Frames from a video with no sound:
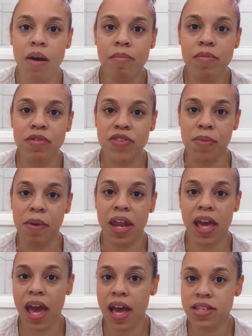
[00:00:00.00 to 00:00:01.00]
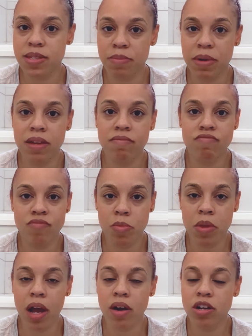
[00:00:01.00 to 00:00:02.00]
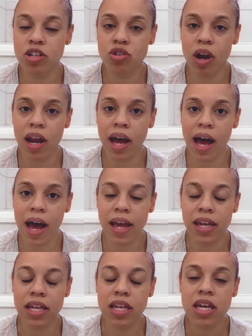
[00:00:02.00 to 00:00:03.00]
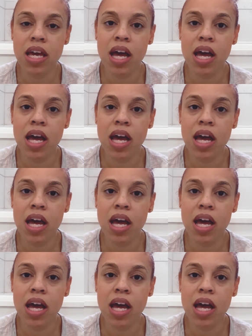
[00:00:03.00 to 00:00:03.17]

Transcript: If somebody asks me, I'm not going to try to hide it.